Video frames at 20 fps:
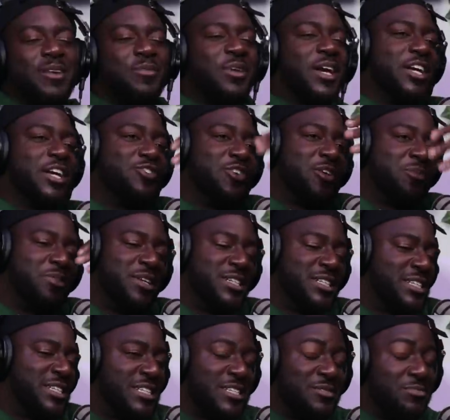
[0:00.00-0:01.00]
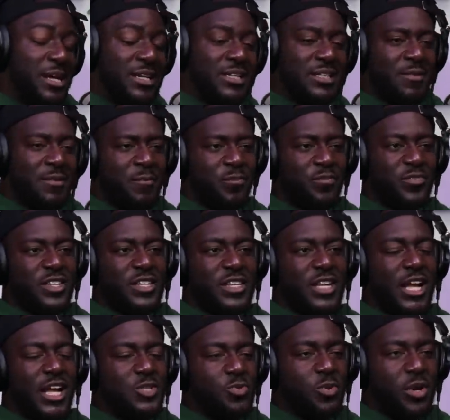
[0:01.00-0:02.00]
can we get a drink, please? This is mad.
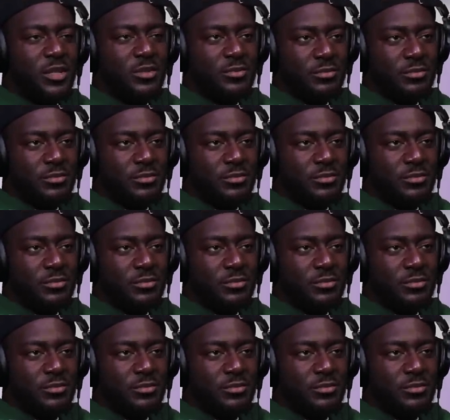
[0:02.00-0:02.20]
Next one.